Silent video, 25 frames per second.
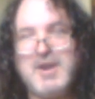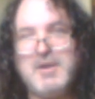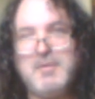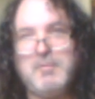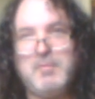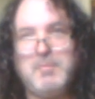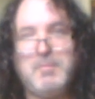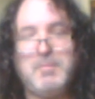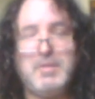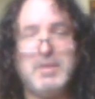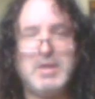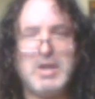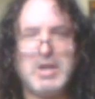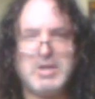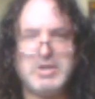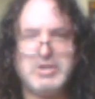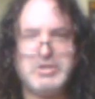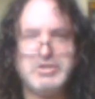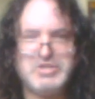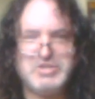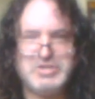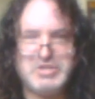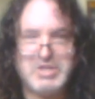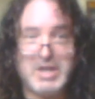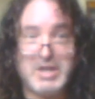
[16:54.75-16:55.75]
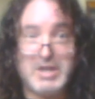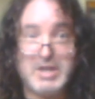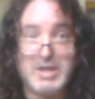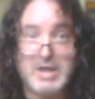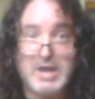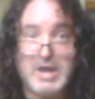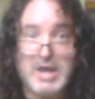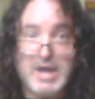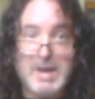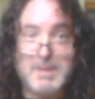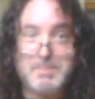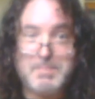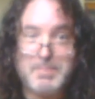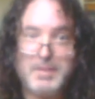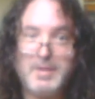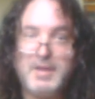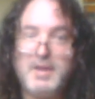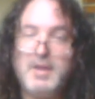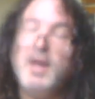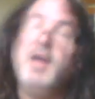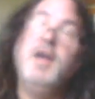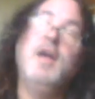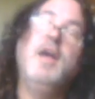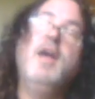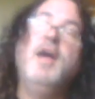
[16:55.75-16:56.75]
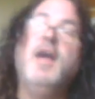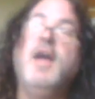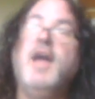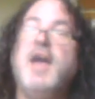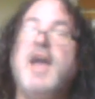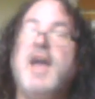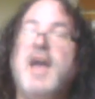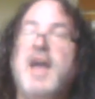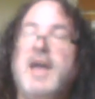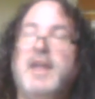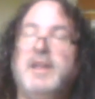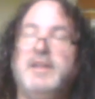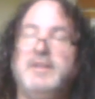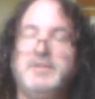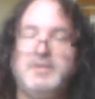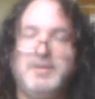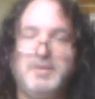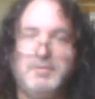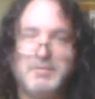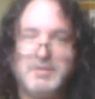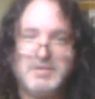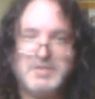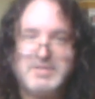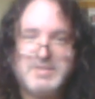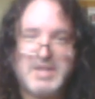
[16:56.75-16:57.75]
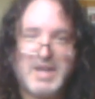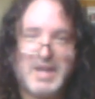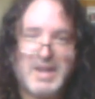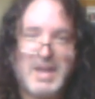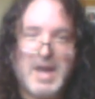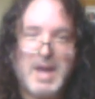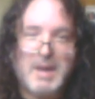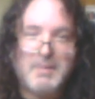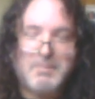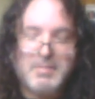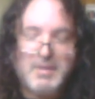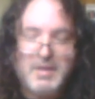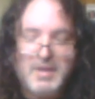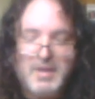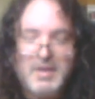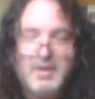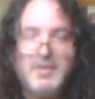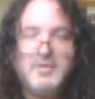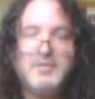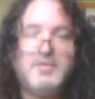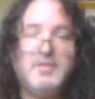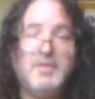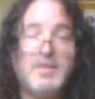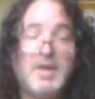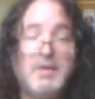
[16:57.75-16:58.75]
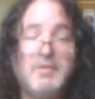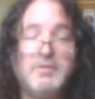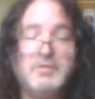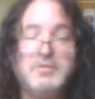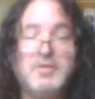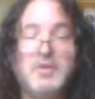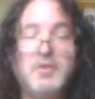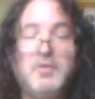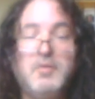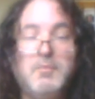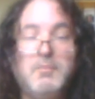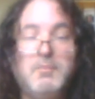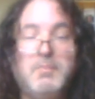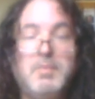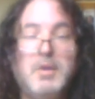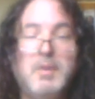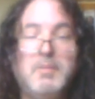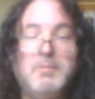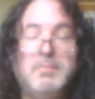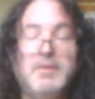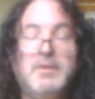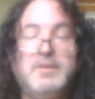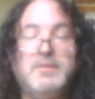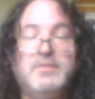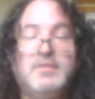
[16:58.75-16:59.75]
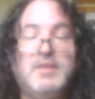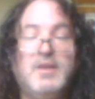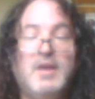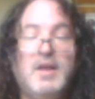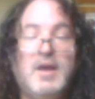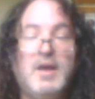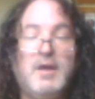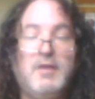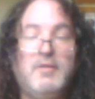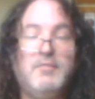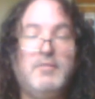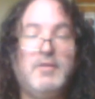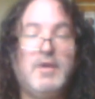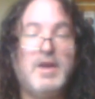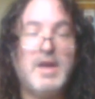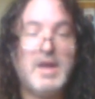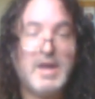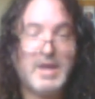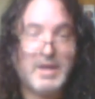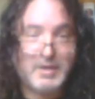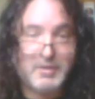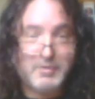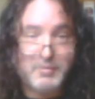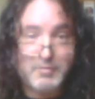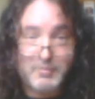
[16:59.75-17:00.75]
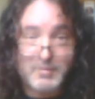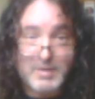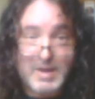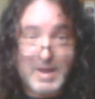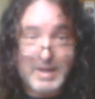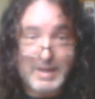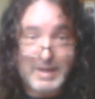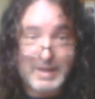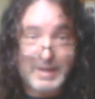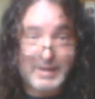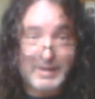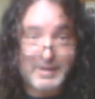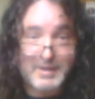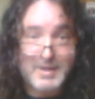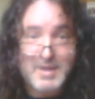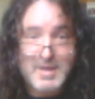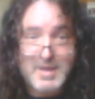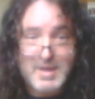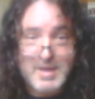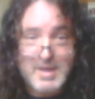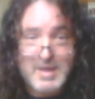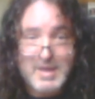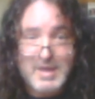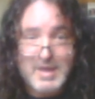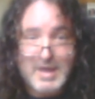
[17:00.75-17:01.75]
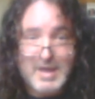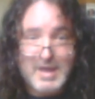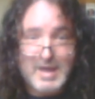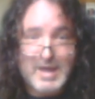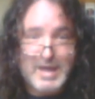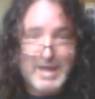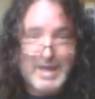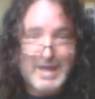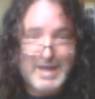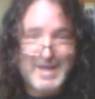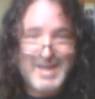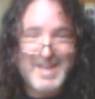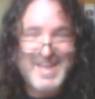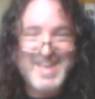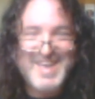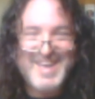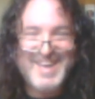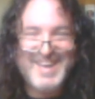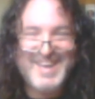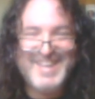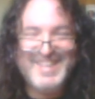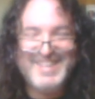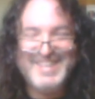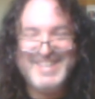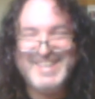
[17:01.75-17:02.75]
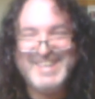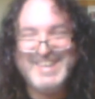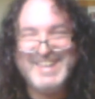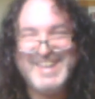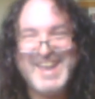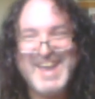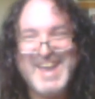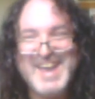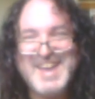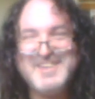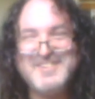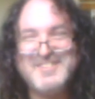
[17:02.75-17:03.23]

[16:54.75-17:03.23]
And so Harry would be like, Shut up. And she would shut up. So that was the whole purpose of uh, creating. Uh,